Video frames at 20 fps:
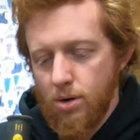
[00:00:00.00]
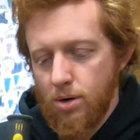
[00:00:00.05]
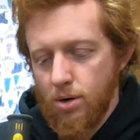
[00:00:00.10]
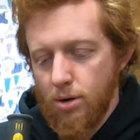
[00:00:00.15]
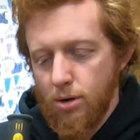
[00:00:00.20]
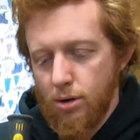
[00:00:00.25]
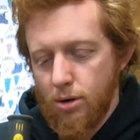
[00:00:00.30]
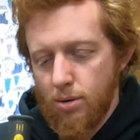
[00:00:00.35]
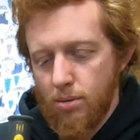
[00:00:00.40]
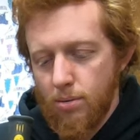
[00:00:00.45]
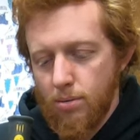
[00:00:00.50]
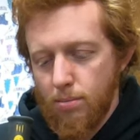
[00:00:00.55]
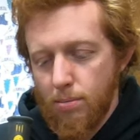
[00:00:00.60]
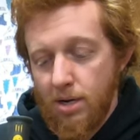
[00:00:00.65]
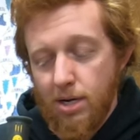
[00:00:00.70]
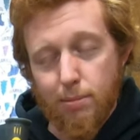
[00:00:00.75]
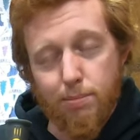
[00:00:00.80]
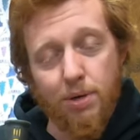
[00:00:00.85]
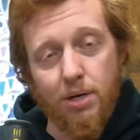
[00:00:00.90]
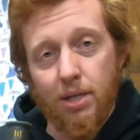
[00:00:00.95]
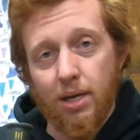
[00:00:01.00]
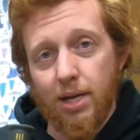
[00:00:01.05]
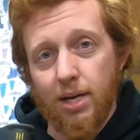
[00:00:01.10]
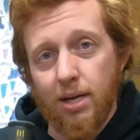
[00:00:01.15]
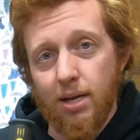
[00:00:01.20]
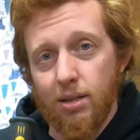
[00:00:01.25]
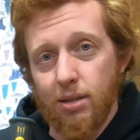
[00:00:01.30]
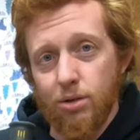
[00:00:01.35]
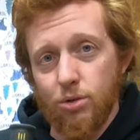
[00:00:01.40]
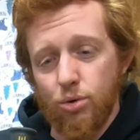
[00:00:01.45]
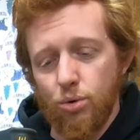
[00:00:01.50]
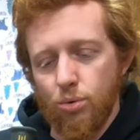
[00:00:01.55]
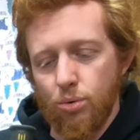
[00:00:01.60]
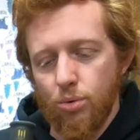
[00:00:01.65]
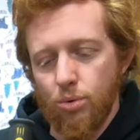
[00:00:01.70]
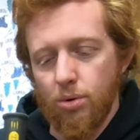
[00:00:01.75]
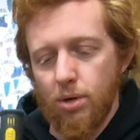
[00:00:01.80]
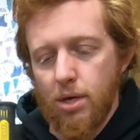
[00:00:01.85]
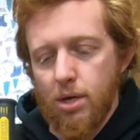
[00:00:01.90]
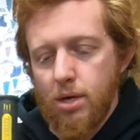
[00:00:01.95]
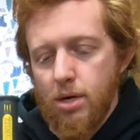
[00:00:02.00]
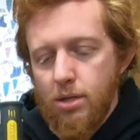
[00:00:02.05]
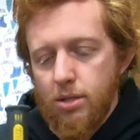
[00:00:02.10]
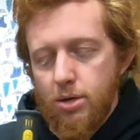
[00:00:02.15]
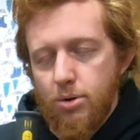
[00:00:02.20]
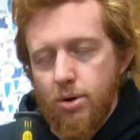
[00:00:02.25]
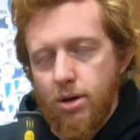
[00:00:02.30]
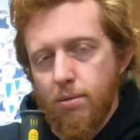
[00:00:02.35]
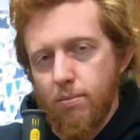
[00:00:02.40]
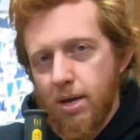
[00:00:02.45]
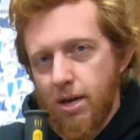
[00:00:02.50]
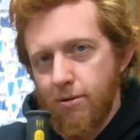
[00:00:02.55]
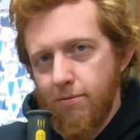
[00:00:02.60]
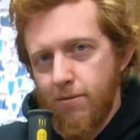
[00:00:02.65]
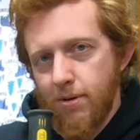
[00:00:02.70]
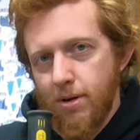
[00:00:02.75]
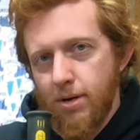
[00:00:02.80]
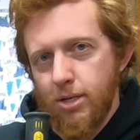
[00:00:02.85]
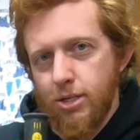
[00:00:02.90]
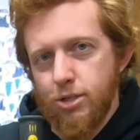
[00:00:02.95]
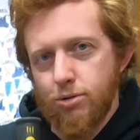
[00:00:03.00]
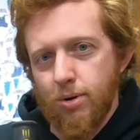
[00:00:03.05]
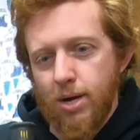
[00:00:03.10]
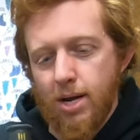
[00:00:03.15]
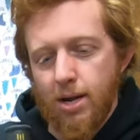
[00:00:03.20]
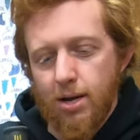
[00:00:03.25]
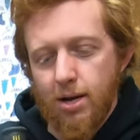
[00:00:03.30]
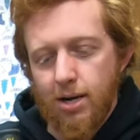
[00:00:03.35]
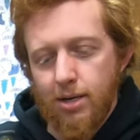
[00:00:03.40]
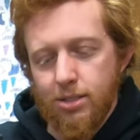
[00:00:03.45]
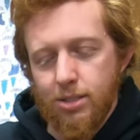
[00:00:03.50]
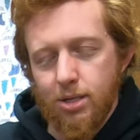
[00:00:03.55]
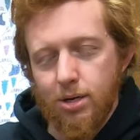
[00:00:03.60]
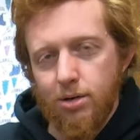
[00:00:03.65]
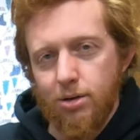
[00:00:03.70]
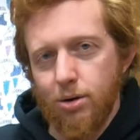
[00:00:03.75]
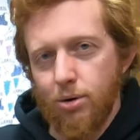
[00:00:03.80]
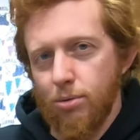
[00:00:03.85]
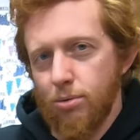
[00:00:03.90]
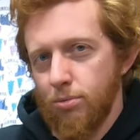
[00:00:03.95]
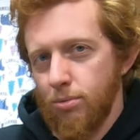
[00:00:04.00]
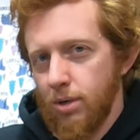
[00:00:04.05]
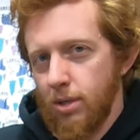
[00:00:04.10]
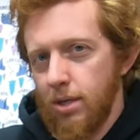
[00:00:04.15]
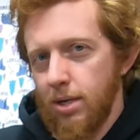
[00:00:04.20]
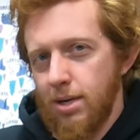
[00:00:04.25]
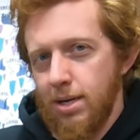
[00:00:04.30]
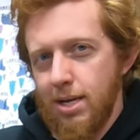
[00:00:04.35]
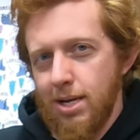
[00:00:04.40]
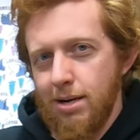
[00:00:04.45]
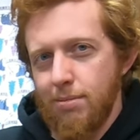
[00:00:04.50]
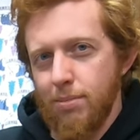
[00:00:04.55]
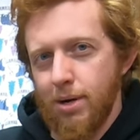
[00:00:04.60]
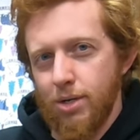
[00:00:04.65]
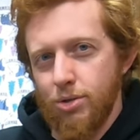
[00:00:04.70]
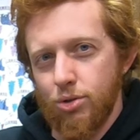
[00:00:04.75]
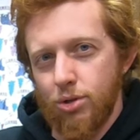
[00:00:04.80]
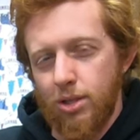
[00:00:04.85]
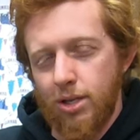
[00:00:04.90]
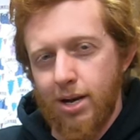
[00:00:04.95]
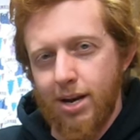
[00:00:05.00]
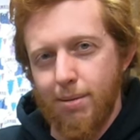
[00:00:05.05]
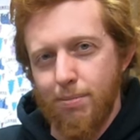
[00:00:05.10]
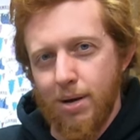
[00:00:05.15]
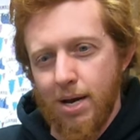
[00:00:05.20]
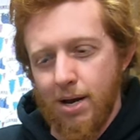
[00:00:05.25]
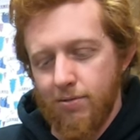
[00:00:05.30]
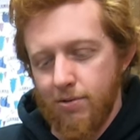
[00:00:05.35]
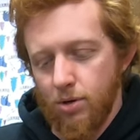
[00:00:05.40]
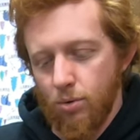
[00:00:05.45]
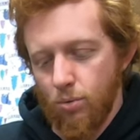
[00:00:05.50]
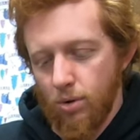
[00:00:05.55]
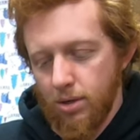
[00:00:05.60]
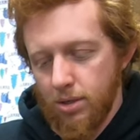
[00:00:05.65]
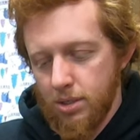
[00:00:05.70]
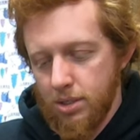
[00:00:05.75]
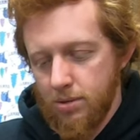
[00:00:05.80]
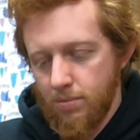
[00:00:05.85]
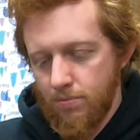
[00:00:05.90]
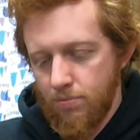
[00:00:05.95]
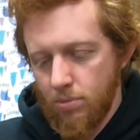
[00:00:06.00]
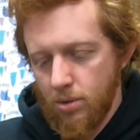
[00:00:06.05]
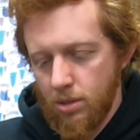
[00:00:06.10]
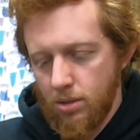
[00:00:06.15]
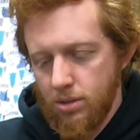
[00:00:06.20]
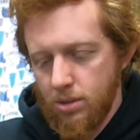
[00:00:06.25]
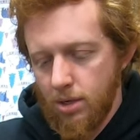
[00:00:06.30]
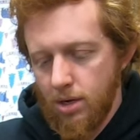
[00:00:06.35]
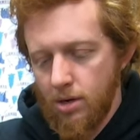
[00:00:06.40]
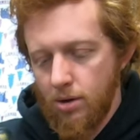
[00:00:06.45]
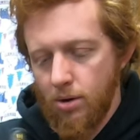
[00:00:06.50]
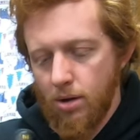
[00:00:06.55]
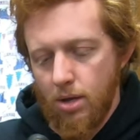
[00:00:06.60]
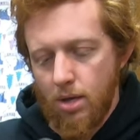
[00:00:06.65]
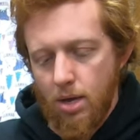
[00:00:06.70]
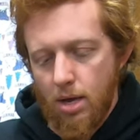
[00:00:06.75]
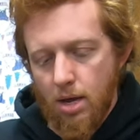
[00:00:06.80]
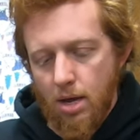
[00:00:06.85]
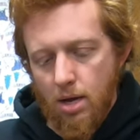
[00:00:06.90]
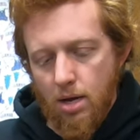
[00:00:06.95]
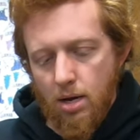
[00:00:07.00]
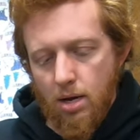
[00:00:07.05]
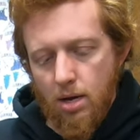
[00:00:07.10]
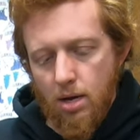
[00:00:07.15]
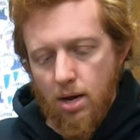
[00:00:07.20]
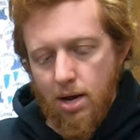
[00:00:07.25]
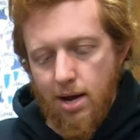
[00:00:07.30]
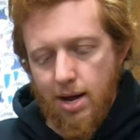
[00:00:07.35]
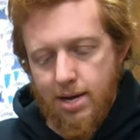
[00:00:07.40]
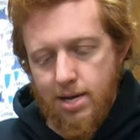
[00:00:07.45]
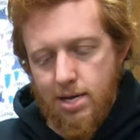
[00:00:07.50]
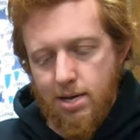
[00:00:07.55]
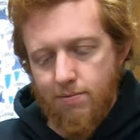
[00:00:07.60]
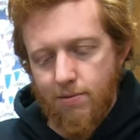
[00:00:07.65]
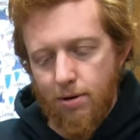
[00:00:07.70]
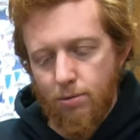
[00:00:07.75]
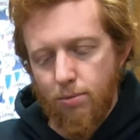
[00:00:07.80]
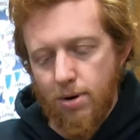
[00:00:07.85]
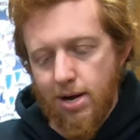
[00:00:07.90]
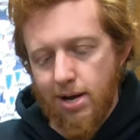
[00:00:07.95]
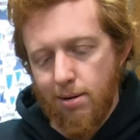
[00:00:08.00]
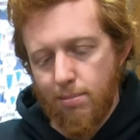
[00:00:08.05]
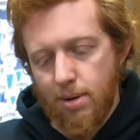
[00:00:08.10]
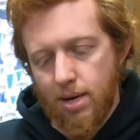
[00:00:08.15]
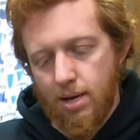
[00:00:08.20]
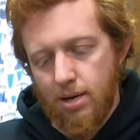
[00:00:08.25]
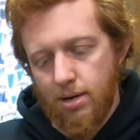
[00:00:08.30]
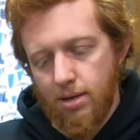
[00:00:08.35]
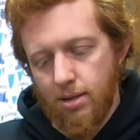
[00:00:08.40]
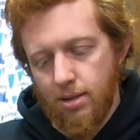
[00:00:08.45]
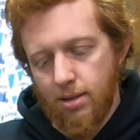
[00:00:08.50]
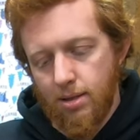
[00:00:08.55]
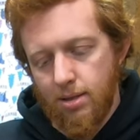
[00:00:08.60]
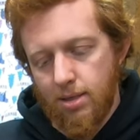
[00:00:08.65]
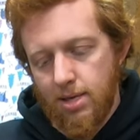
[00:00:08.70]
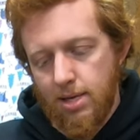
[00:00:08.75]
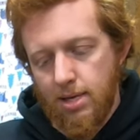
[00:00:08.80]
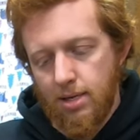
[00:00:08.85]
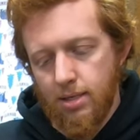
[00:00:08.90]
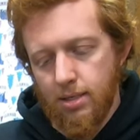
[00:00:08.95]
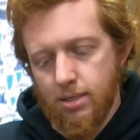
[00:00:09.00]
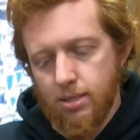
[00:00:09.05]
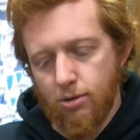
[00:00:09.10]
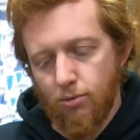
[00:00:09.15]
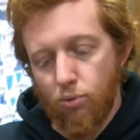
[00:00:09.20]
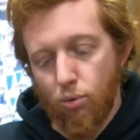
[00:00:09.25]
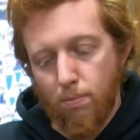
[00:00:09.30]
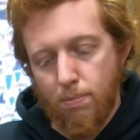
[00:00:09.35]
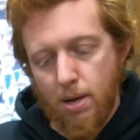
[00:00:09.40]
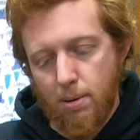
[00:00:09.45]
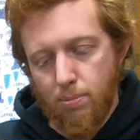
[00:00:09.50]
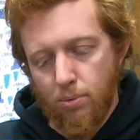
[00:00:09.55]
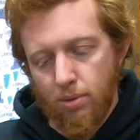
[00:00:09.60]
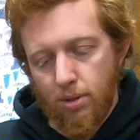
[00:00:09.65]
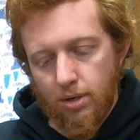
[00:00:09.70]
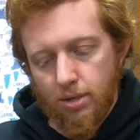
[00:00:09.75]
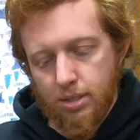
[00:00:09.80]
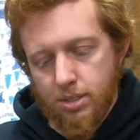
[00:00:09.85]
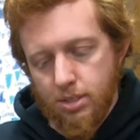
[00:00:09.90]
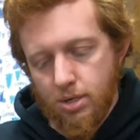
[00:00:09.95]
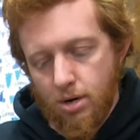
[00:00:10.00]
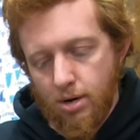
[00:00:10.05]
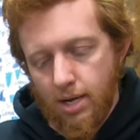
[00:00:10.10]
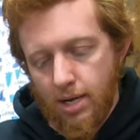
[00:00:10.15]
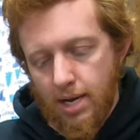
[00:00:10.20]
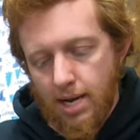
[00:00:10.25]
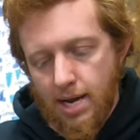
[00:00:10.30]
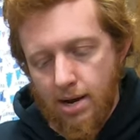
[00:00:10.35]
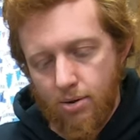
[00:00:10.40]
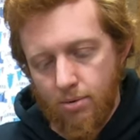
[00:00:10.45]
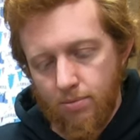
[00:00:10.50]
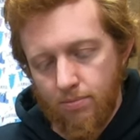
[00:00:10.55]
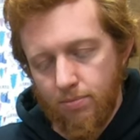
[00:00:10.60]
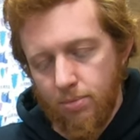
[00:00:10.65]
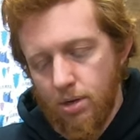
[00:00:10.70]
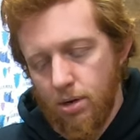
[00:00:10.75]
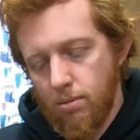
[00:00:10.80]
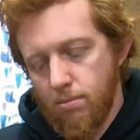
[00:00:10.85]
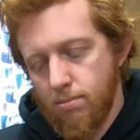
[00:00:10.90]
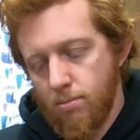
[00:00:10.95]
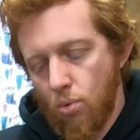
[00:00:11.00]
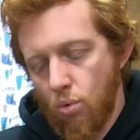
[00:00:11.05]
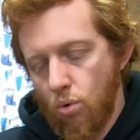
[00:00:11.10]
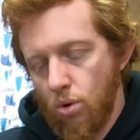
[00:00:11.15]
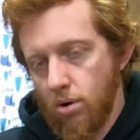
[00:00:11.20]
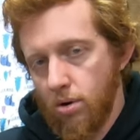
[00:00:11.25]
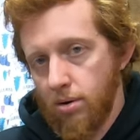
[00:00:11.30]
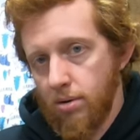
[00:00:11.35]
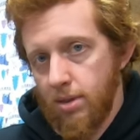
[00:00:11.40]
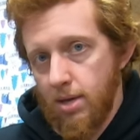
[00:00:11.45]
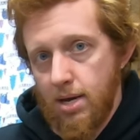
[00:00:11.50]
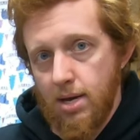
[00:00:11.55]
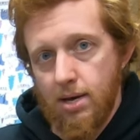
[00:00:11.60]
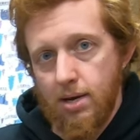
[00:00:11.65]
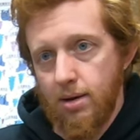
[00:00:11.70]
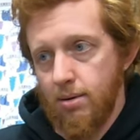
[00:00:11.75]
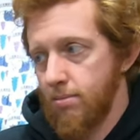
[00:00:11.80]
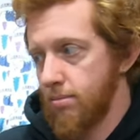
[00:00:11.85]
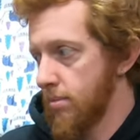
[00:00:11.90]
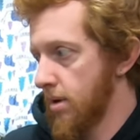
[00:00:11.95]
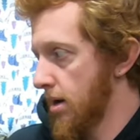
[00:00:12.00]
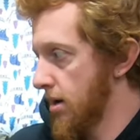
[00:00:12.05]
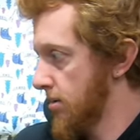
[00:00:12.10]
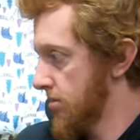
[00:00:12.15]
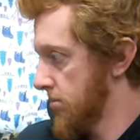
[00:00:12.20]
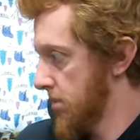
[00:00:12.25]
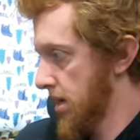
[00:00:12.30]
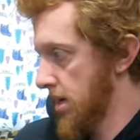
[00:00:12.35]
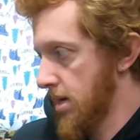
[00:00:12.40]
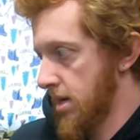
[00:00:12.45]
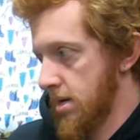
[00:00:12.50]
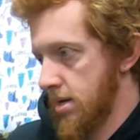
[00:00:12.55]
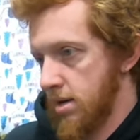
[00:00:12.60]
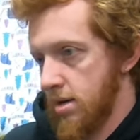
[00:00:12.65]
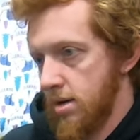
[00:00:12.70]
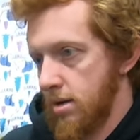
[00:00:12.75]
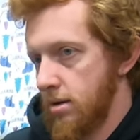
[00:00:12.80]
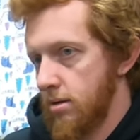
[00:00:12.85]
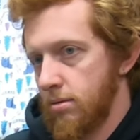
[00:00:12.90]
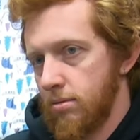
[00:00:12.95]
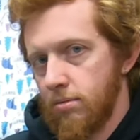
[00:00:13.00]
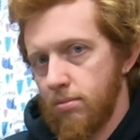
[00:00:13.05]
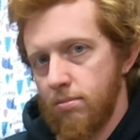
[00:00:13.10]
are manipulating the tool, you can make very straight cuts that don't really need much cleanup afterwards. So I even recommend these for people that are starting out more than a